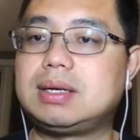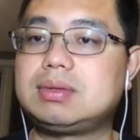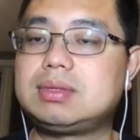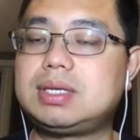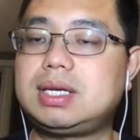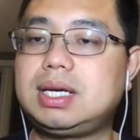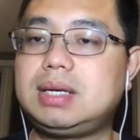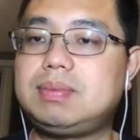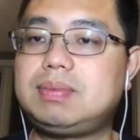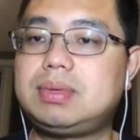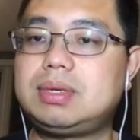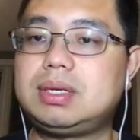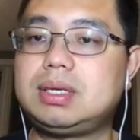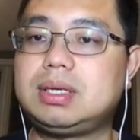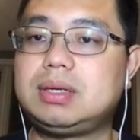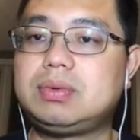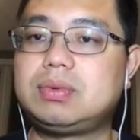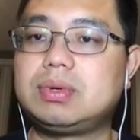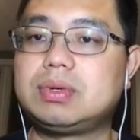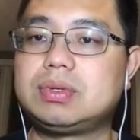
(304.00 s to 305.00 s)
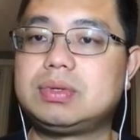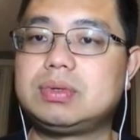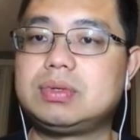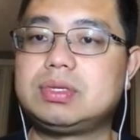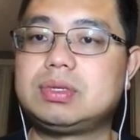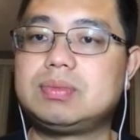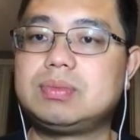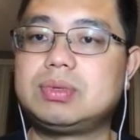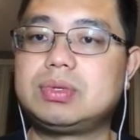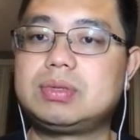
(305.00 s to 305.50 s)
type equals to
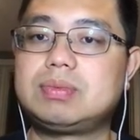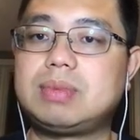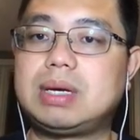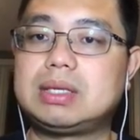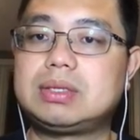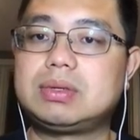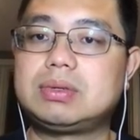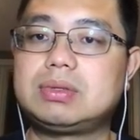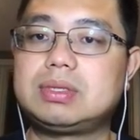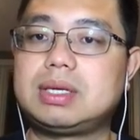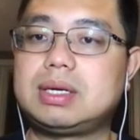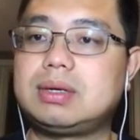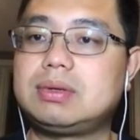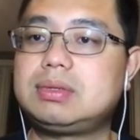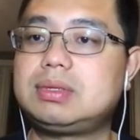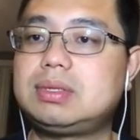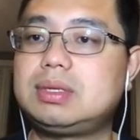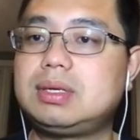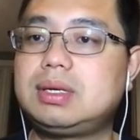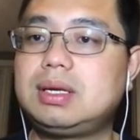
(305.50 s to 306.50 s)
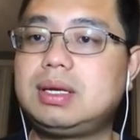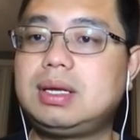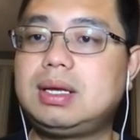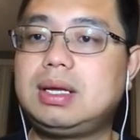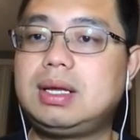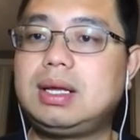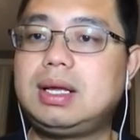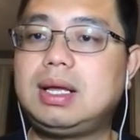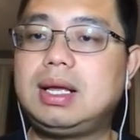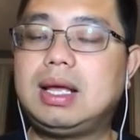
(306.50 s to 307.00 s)
smooth muscle cells
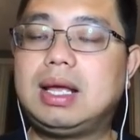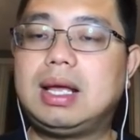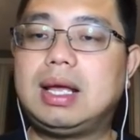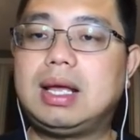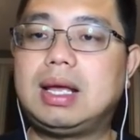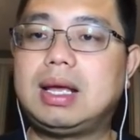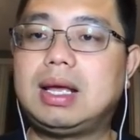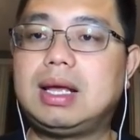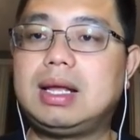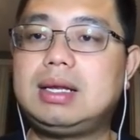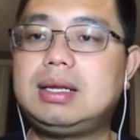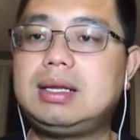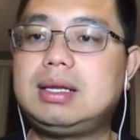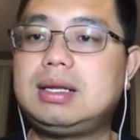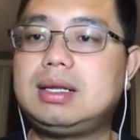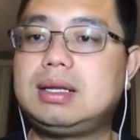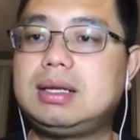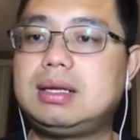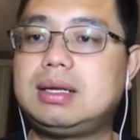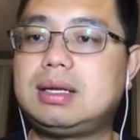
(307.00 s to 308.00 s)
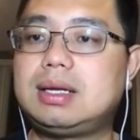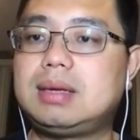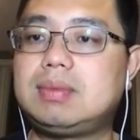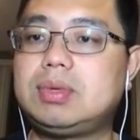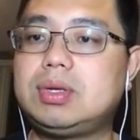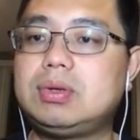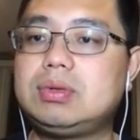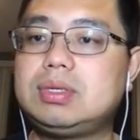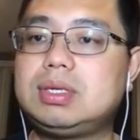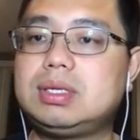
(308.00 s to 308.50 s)
and uh, I'm
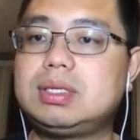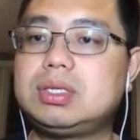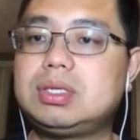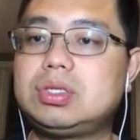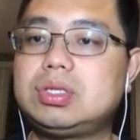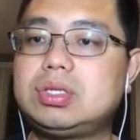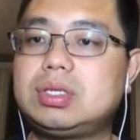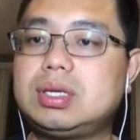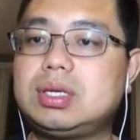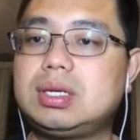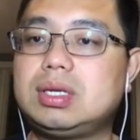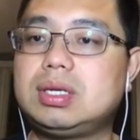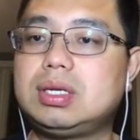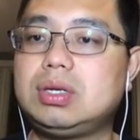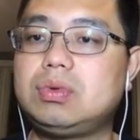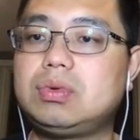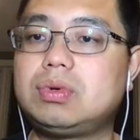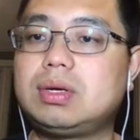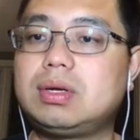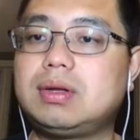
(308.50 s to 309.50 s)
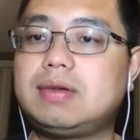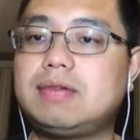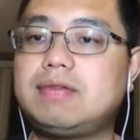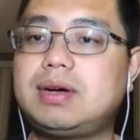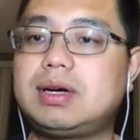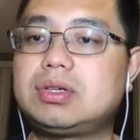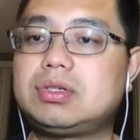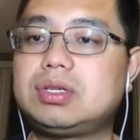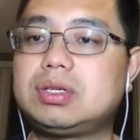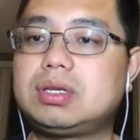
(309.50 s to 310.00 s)
using this a new uh,
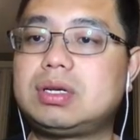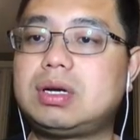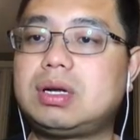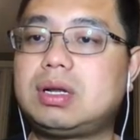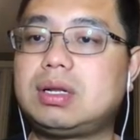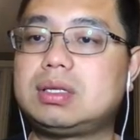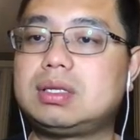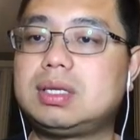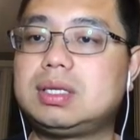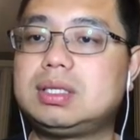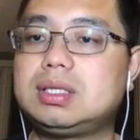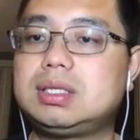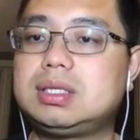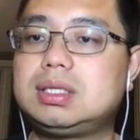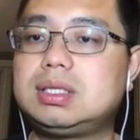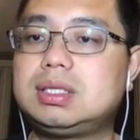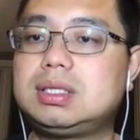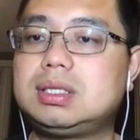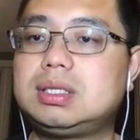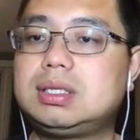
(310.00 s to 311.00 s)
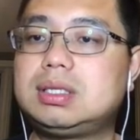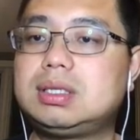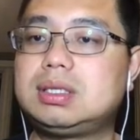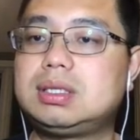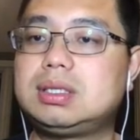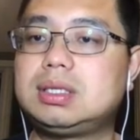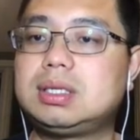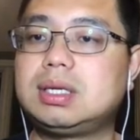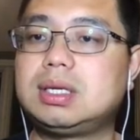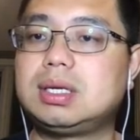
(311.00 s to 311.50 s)
function called
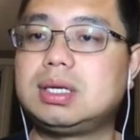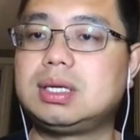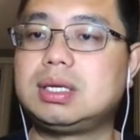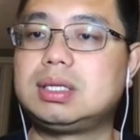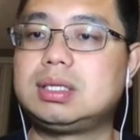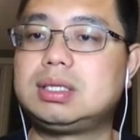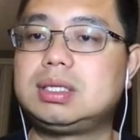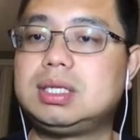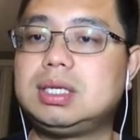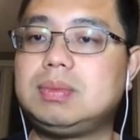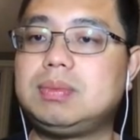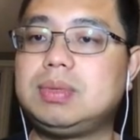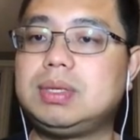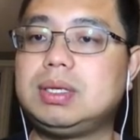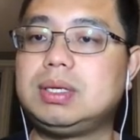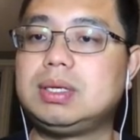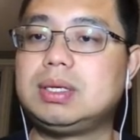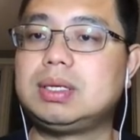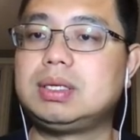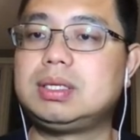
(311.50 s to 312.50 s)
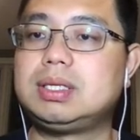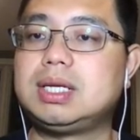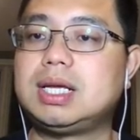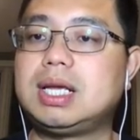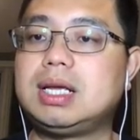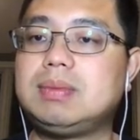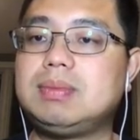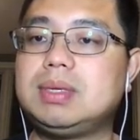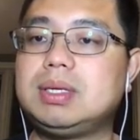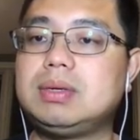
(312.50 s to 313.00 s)
uh, TB,
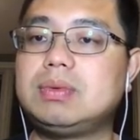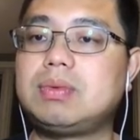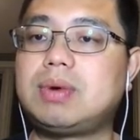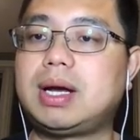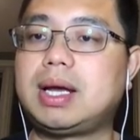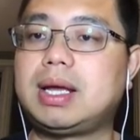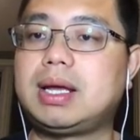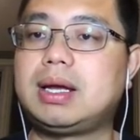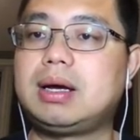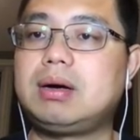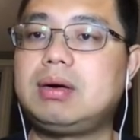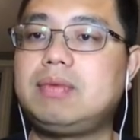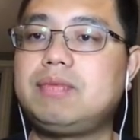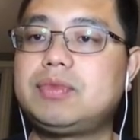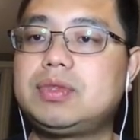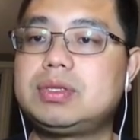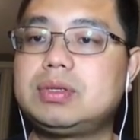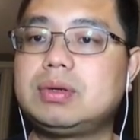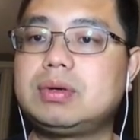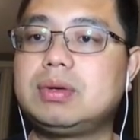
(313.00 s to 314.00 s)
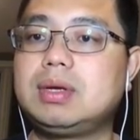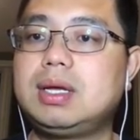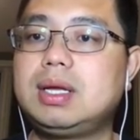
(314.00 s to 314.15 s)
TABYL so